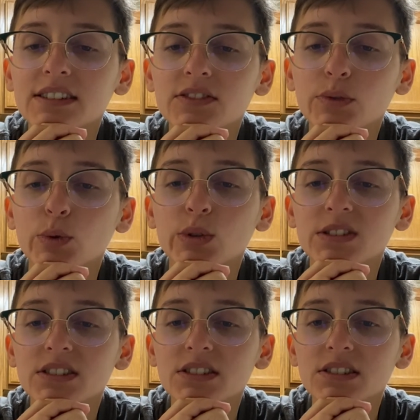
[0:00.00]

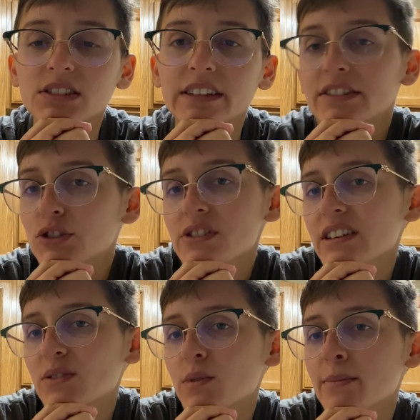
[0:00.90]
for, like, just
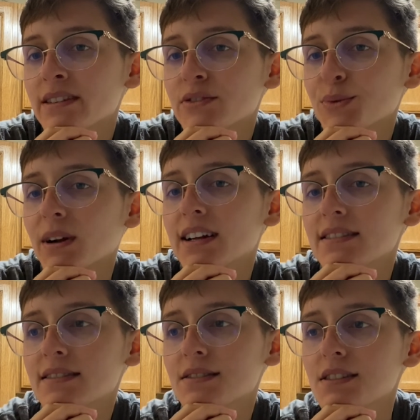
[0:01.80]
like women's
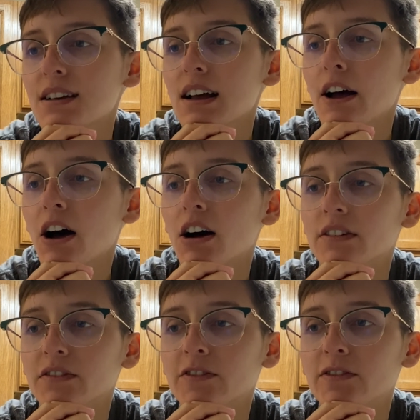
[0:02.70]
rights
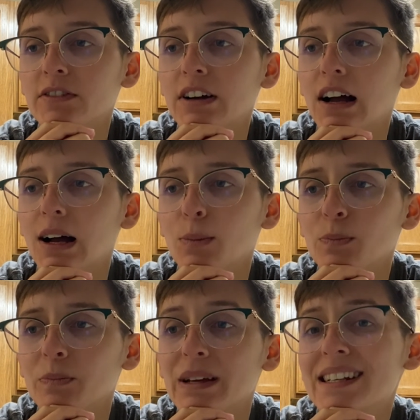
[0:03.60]
of
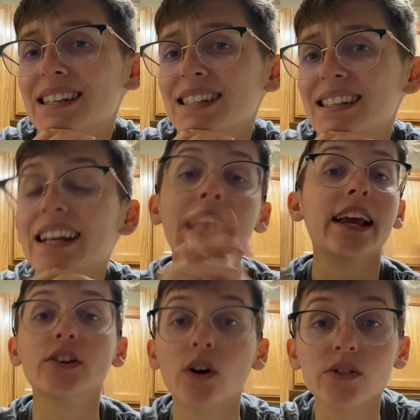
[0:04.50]
existing,
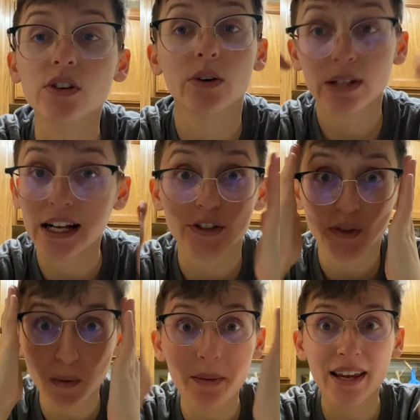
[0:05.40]
and also not
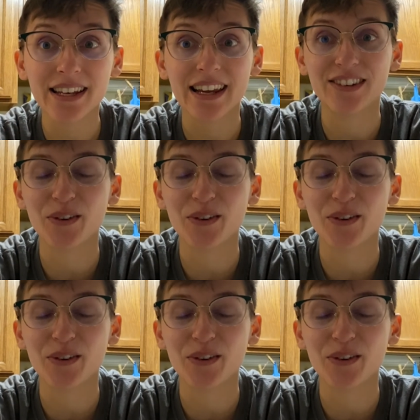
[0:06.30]
just women, and you